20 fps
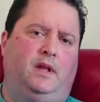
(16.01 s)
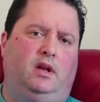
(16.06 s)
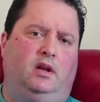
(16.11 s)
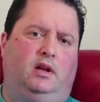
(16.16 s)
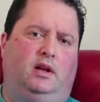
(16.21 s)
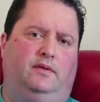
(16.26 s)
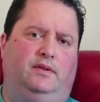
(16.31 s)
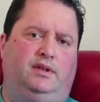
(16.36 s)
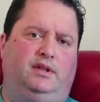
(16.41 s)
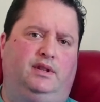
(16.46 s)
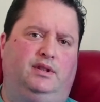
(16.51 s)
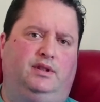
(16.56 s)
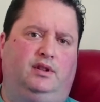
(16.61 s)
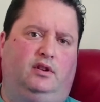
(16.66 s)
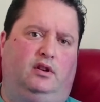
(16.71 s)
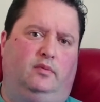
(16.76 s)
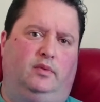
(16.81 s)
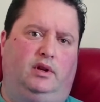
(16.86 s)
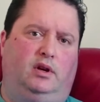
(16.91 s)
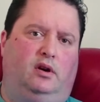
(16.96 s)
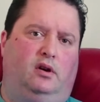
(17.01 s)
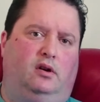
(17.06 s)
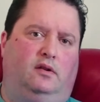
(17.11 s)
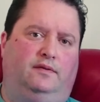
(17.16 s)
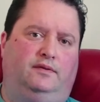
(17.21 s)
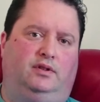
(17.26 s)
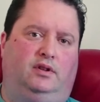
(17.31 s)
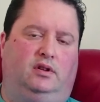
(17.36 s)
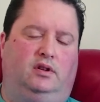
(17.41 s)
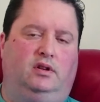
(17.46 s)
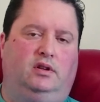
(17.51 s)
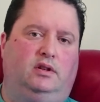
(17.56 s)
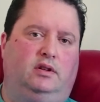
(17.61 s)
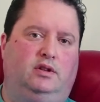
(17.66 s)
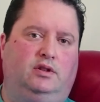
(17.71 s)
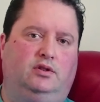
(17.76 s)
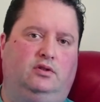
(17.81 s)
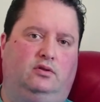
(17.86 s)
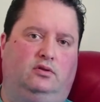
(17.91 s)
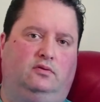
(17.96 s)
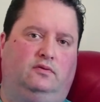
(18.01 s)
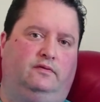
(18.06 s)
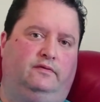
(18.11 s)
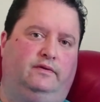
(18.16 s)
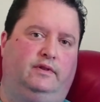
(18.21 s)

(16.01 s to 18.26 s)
and this is going to be after sort of